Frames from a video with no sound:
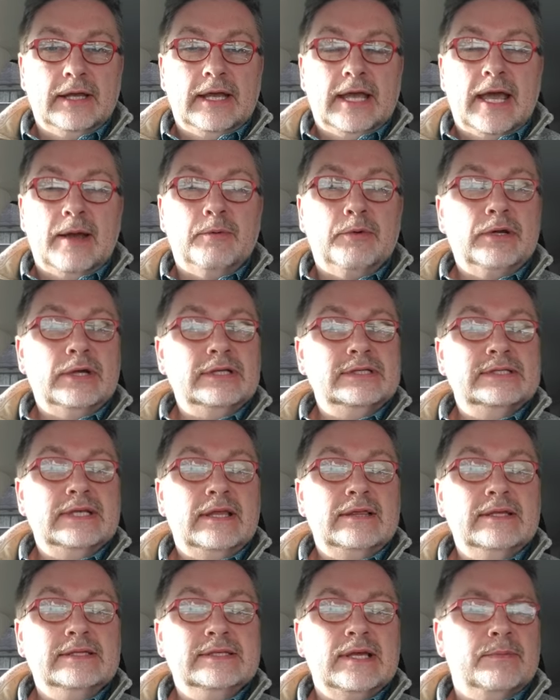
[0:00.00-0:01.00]
And we're going to
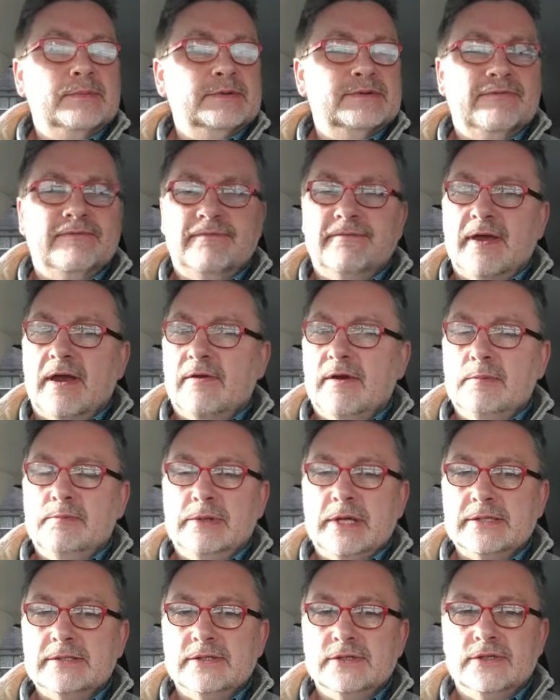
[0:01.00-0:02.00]
set this up. It's very
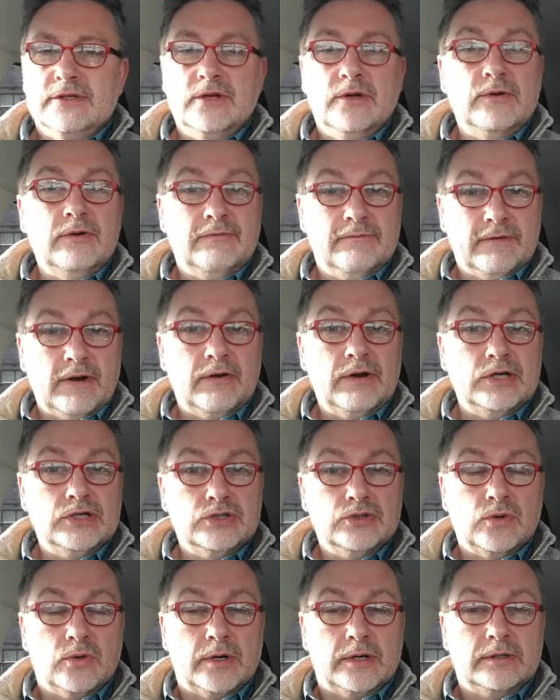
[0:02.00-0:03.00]
pleasant to do and very
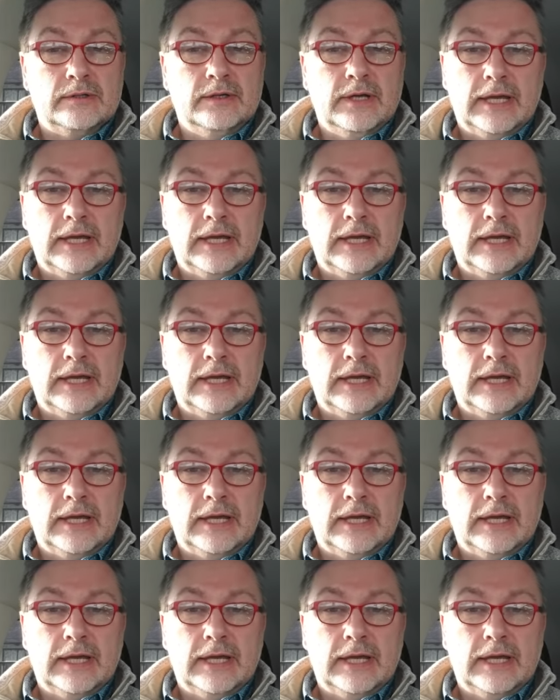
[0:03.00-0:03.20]
short.